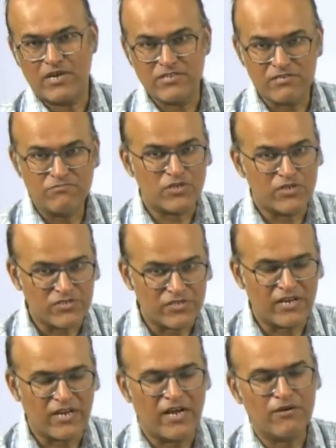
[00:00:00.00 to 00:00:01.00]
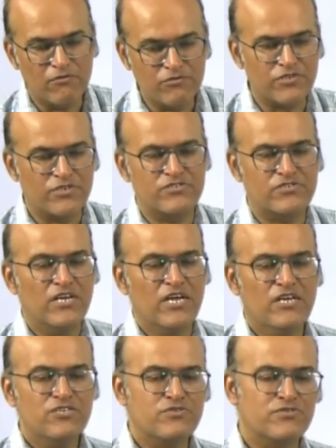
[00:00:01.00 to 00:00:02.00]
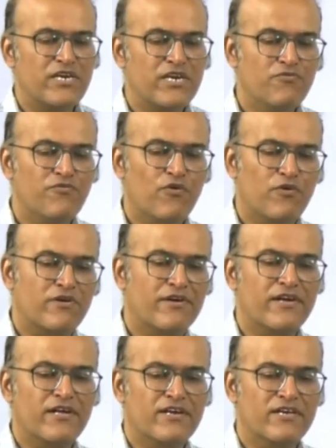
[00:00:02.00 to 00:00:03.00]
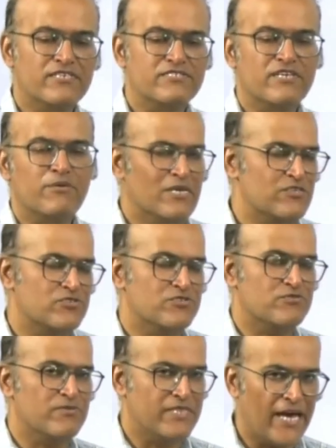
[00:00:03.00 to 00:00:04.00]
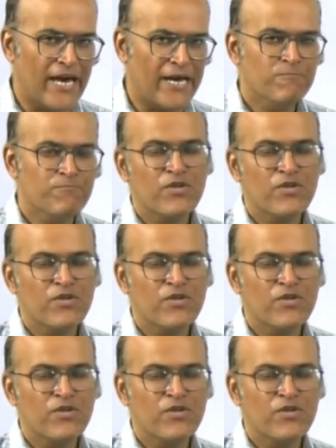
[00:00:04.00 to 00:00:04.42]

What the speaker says: assumptions and conclusions. So 3 to 4 critical reasoning questions were there.